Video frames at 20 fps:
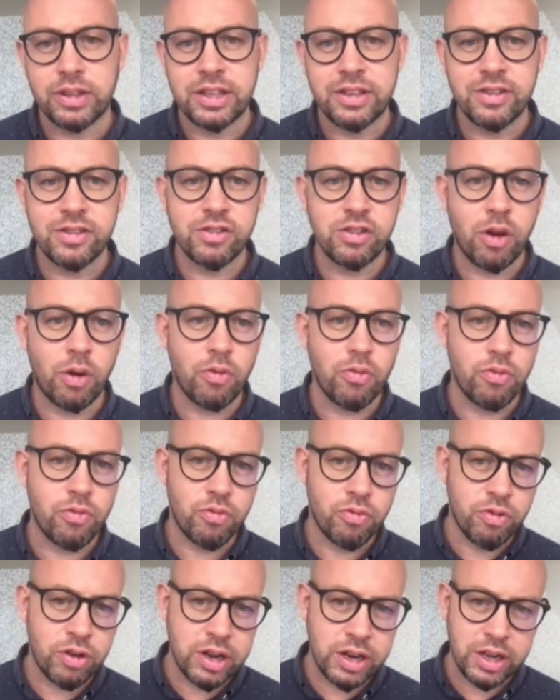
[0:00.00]
this is not
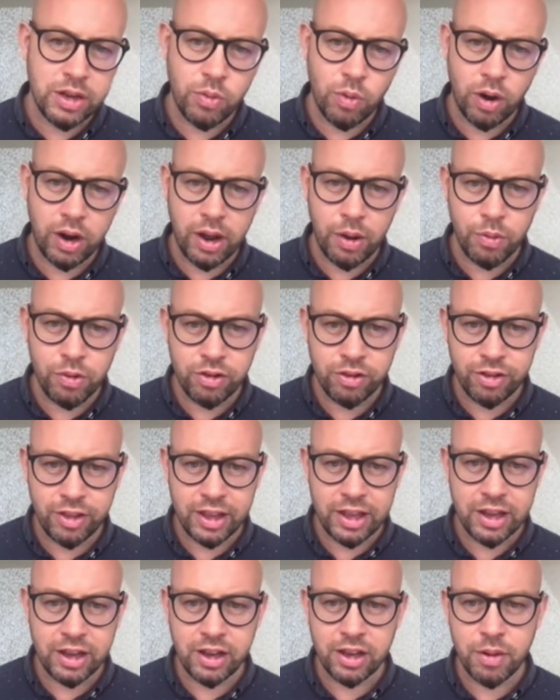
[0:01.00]
really what I was
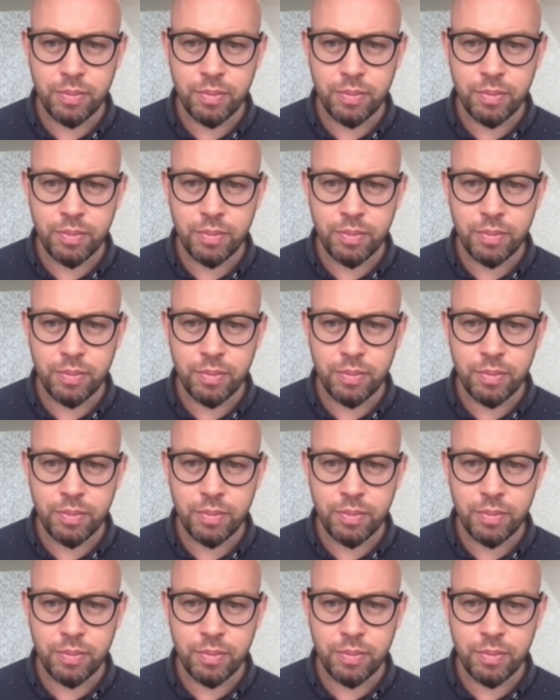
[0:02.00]
thinking